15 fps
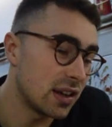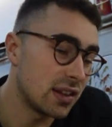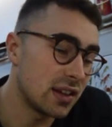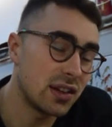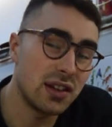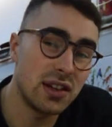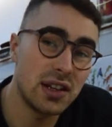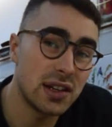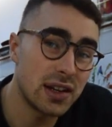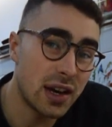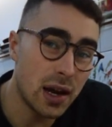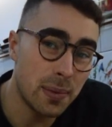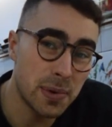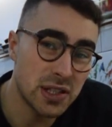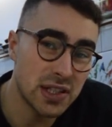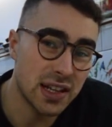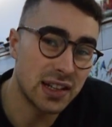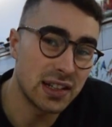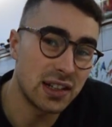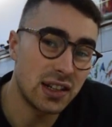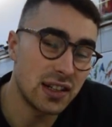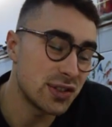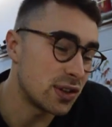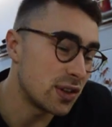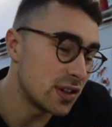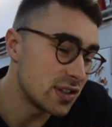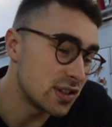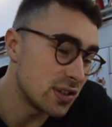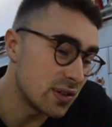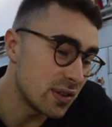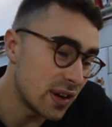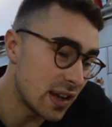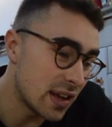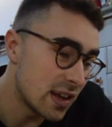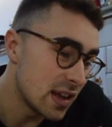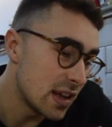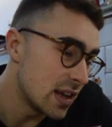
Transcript: I think you need an upper second class honours degree,